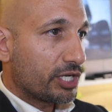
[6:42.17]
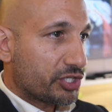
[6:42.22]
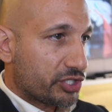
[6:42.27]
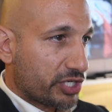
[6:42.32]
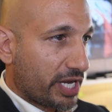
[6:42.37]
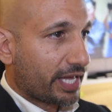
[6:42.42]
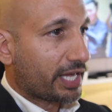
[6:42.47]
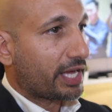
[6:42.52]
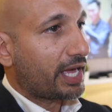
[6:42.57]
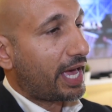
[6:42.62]

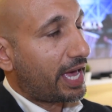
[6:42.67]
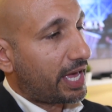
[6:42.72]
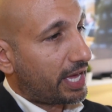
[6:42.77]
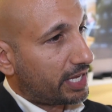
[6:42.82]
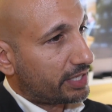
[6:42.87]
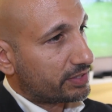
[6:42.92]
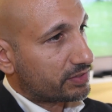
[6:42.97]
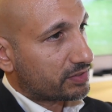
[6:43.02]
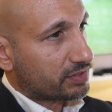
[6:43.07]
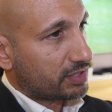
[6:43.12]
check
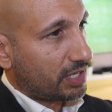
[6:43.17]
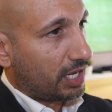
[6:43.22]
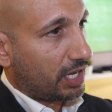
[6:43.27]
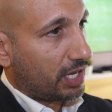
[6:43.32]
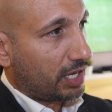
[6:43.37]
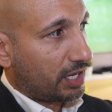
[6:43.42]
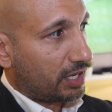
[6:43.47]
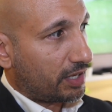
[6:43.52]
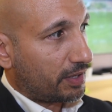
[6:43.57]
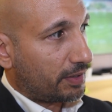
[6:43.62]

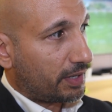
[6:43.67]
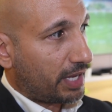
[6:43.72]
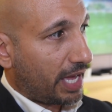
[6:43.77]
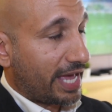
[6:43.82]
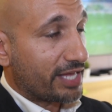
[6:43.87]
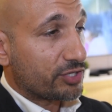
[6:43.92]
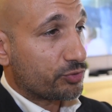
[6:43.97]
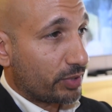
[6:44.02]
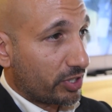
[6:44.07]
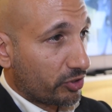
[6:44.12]

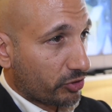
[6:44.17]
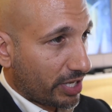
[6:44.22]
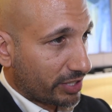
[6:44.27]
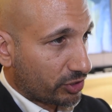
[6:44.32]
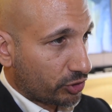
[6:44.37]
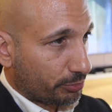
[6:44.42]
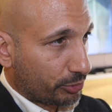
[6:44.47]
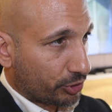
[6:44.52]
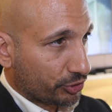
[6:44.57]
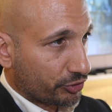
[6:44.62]
as we look
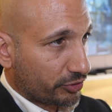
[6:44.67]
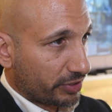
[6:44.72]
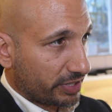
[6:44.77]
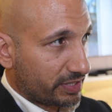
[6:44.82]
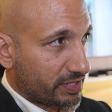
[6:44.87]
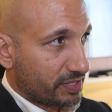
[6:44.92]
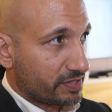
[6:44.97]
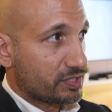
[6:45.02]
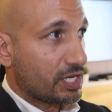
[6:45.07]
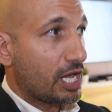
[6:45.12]
at
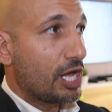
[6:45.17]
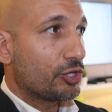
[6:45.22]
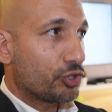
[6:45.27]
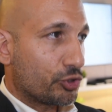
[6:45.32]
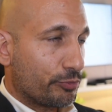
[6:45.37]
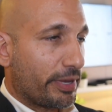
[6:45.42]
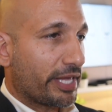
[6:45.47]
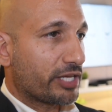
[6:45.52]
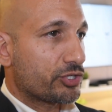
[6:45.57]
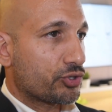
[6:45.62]
opportunities
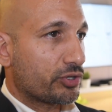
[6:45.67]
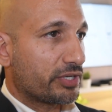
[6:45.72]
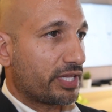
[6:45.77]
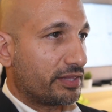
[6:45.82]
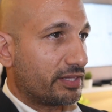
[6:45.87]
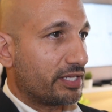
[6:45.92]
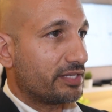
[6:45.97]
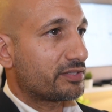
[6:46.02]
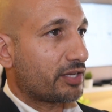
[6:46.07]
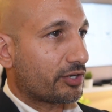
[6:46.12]
to make sure
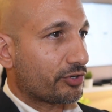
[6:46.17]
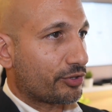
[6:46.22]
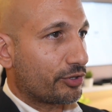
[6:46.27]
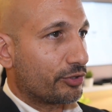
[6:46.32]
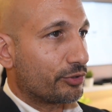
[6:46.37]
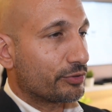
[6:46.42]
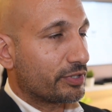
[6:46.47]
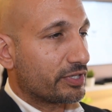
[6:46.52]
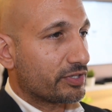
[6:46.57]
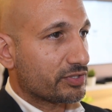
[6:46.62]
that these are the
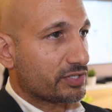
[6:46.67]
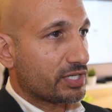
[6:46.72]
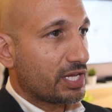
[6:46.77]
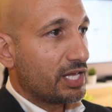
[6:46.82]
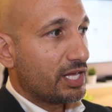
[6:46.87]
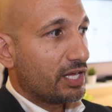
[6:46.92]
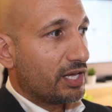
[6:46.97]
owners